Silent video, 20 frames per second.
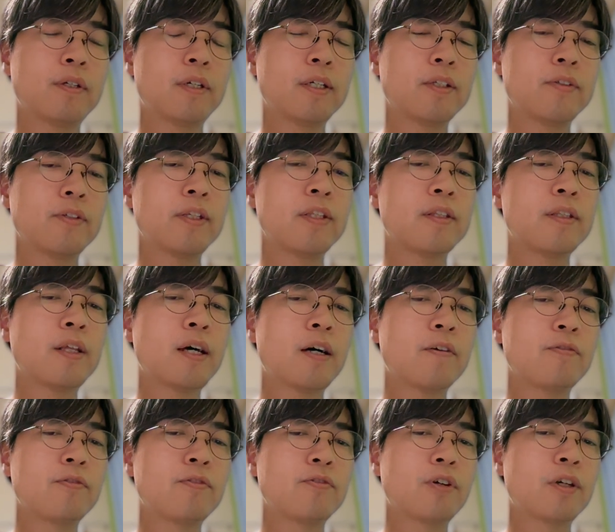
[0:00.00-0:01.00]
It's
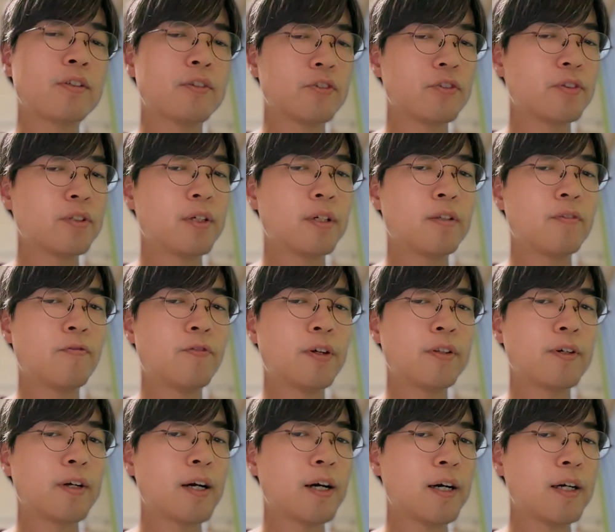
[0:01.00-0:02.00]
enough to understand
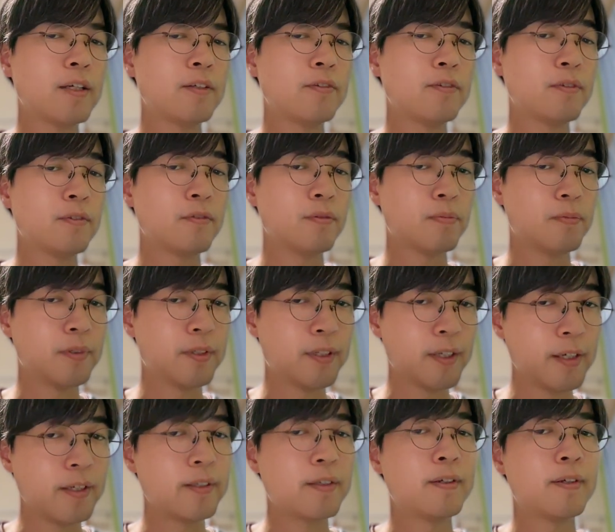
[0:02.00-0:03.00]
what kind of
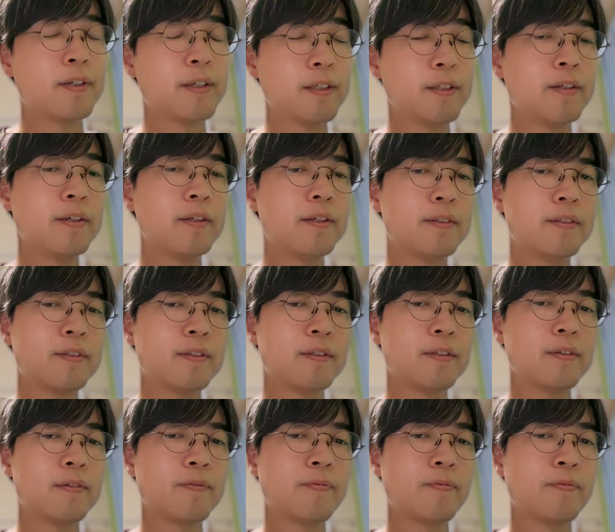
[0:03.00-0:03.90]
data it is,